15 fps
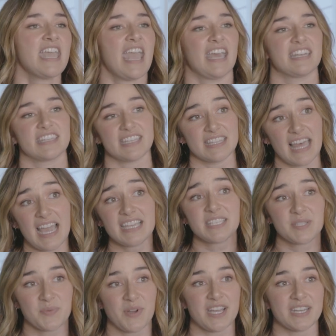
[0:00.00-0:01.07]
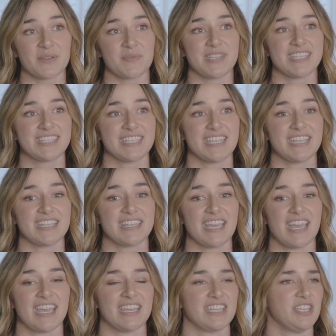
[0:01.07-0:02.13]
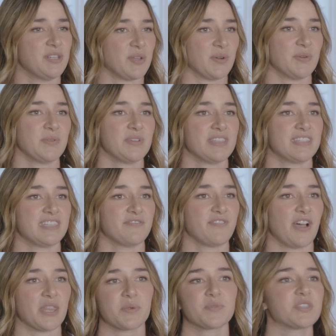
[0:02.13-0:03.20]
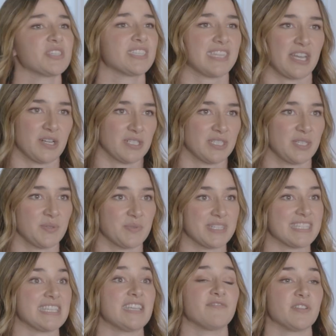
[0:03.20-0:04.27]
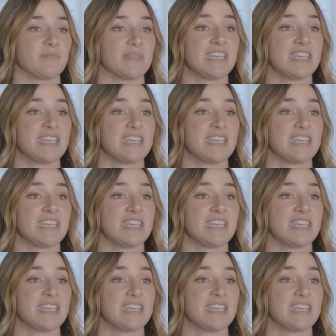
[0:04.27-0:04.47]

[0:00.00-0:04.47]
And in the last one, we see that, you know, the father was just there to receive him.